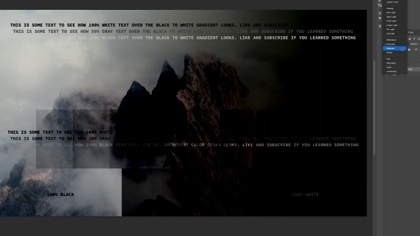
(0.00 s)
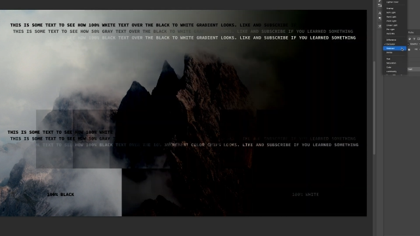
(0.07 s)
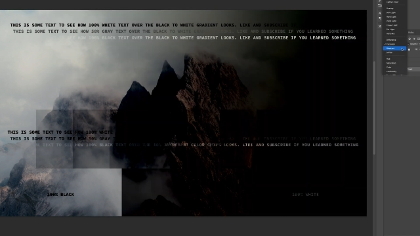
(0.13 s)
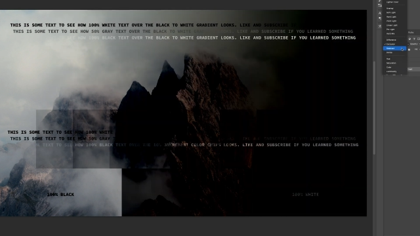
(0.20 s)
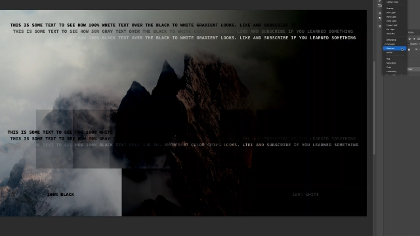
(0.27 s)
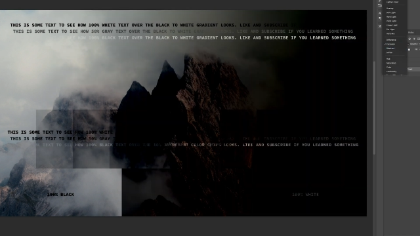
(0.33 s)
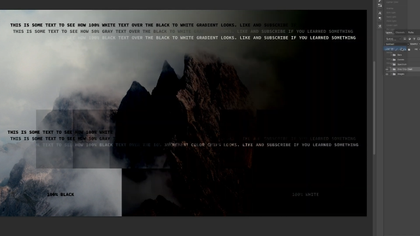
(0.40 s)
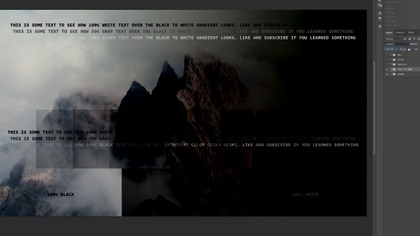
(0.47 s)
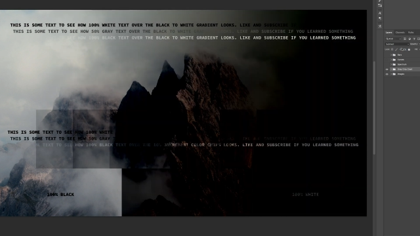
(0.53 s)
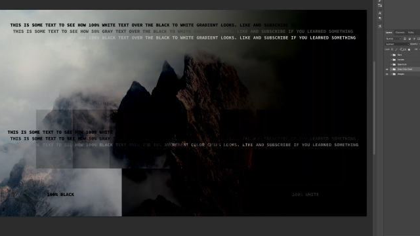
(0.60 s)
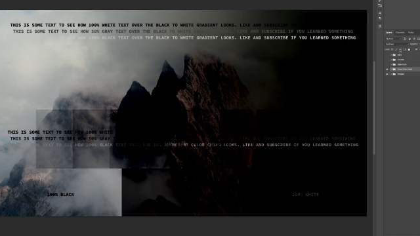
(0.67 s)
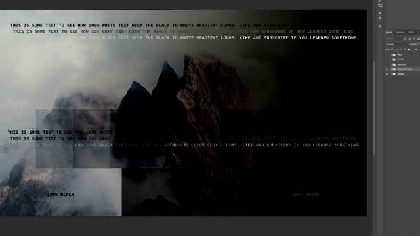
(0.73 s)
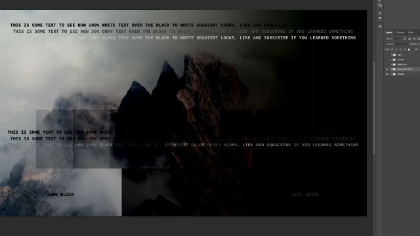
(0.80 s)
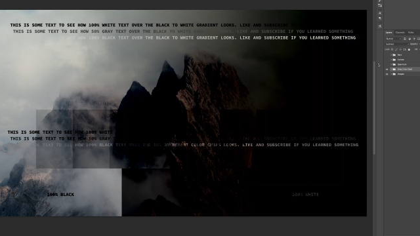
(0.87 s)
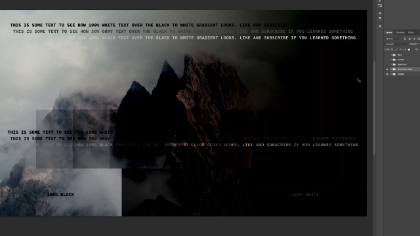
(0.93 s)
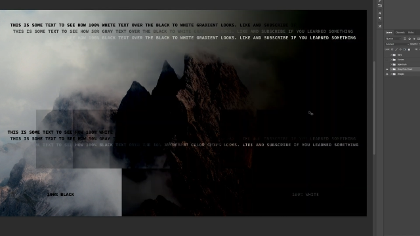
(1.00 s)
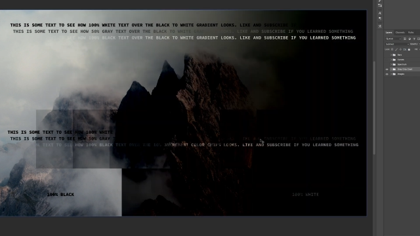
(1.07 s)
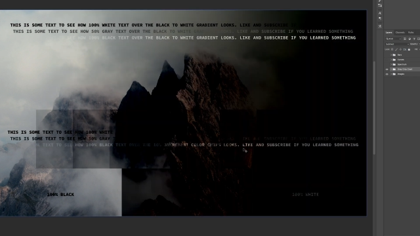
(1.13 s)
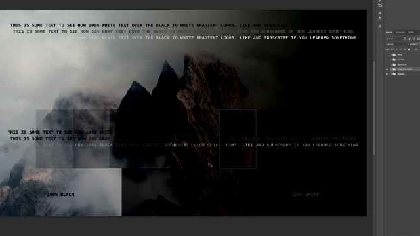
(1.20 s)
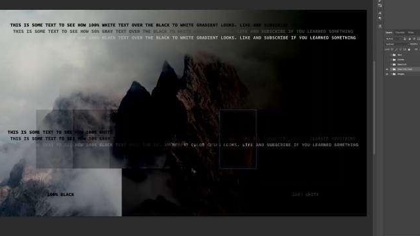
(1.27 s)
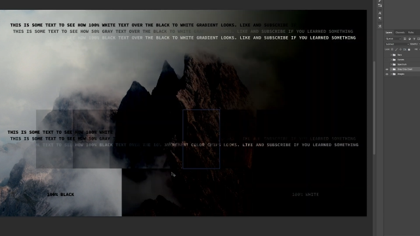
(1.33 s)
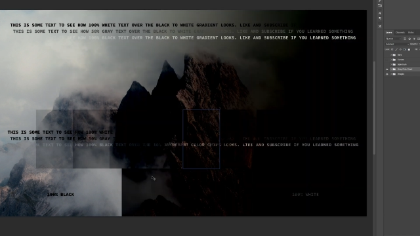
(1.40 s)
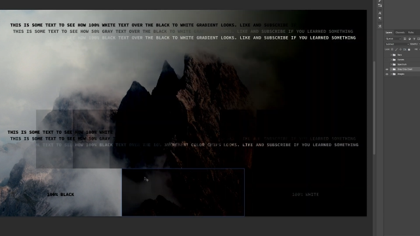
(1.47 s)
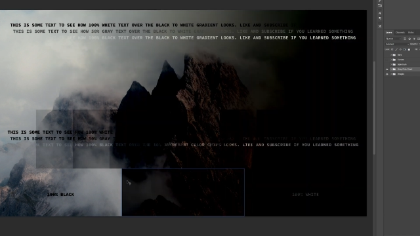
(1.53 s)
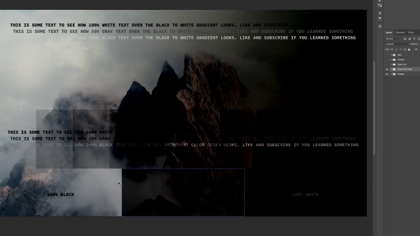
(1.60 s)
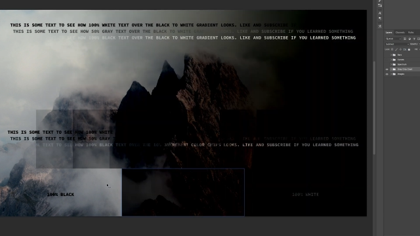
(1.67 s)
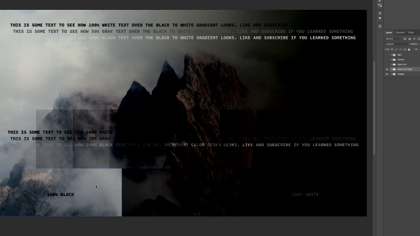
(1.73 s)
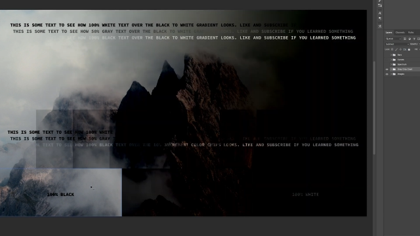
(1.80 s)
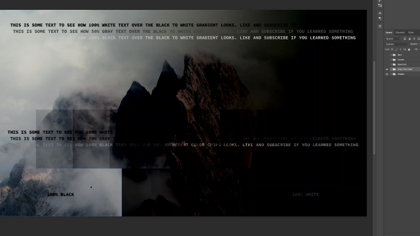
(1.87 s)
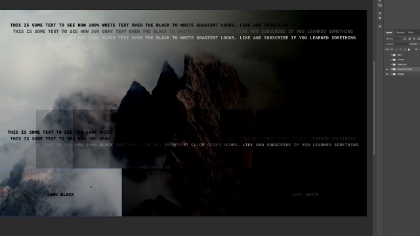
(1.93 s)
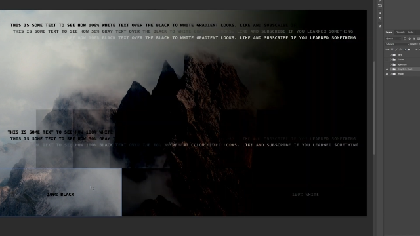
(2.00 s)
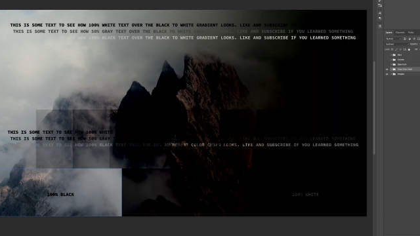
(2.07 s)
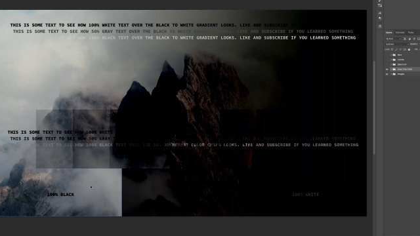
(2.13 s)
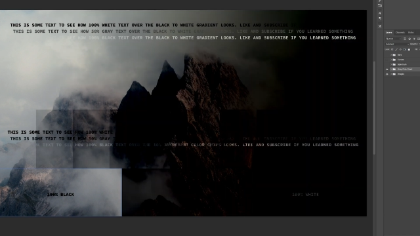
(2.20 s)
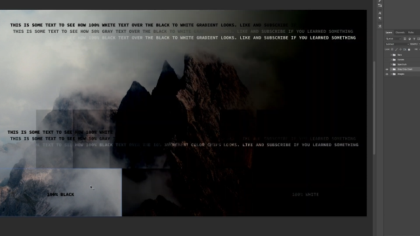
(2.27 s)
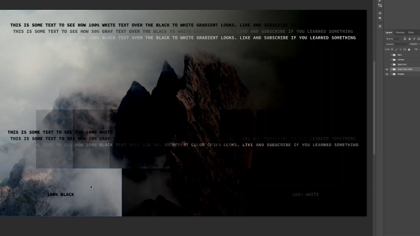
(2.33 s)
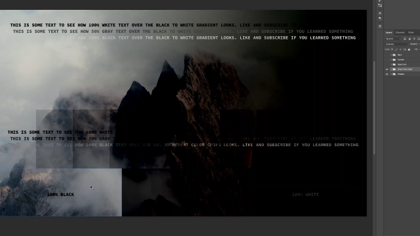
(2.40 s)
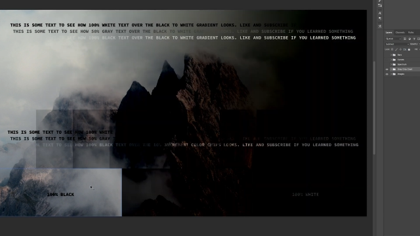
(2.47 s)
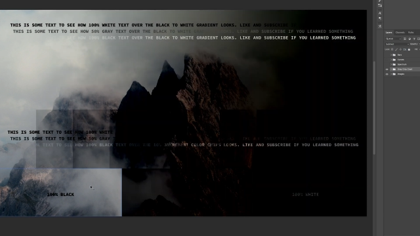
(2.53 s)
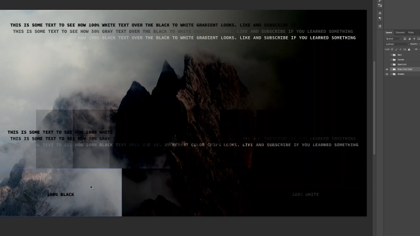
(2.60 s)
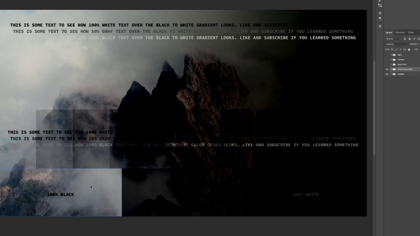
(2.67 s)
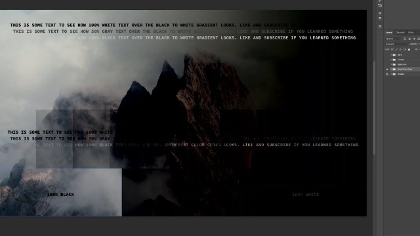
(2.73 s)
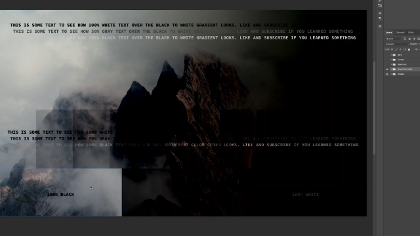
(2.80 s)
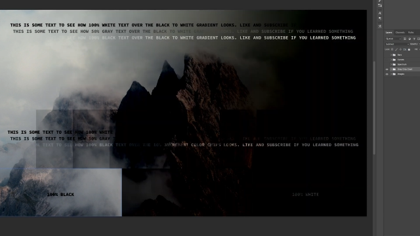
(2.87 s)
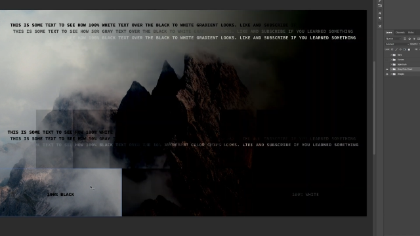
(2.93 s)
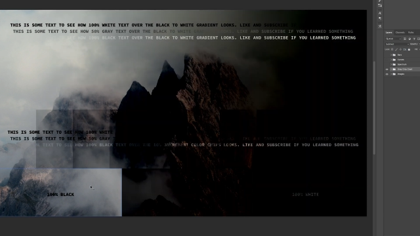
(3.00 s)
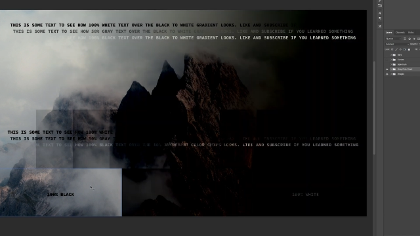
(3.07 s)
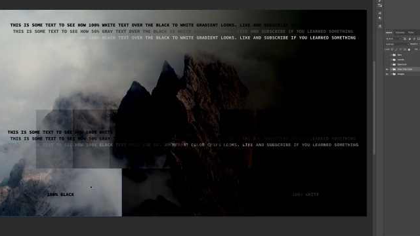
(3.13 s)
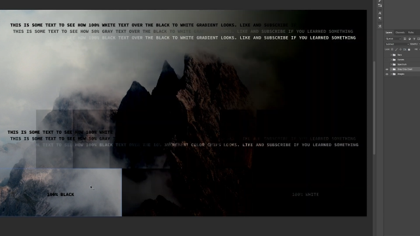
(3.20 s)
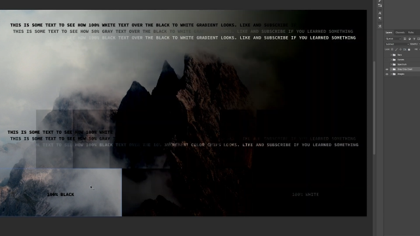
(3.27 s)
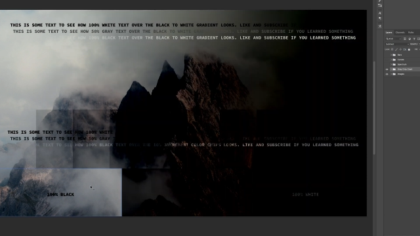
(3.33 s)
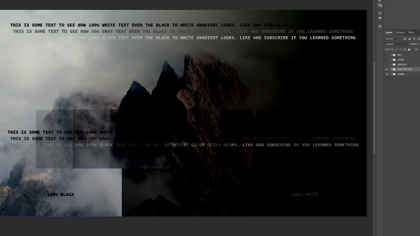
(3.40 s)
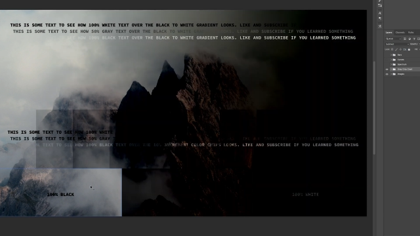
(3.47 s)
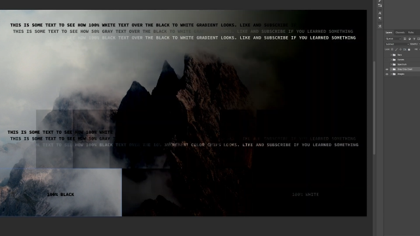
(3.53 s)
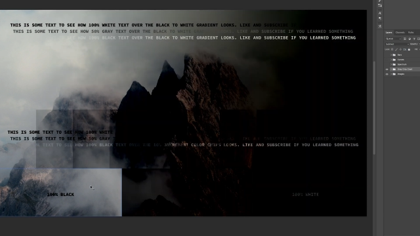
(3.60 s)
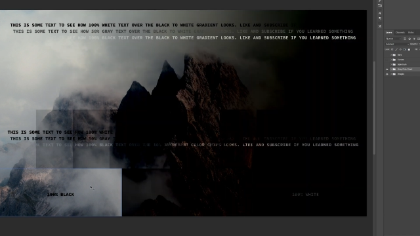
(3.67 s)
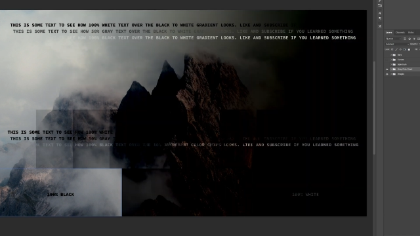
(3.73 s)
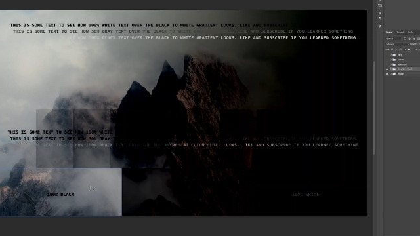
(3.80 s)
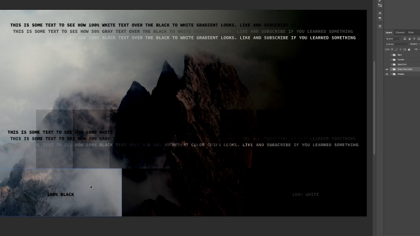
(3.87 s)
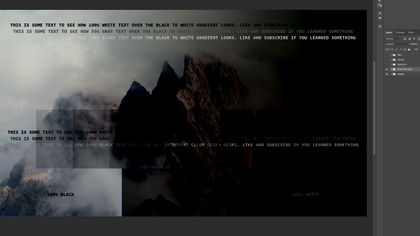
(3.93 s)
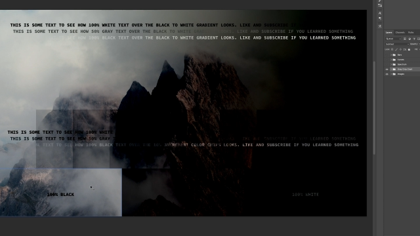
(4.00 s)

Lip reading: No face is visible, so there are no lips to read.